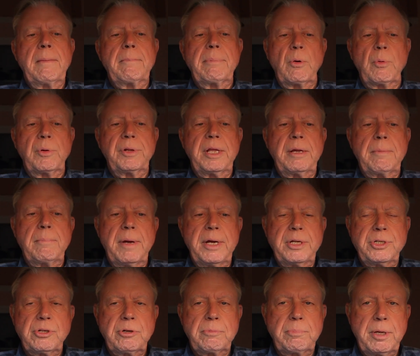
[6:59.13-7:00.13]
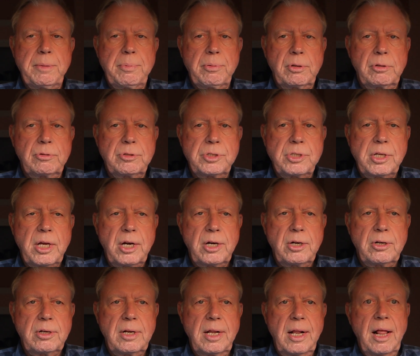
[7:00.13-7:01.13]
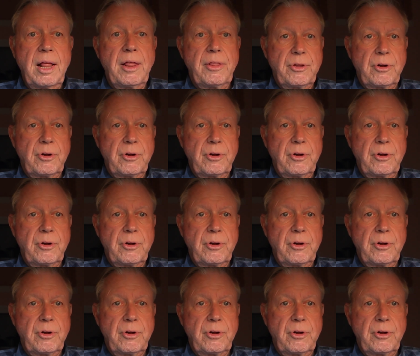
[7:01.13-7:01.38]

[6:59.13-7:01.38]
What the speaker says: But when they measure people who stutter,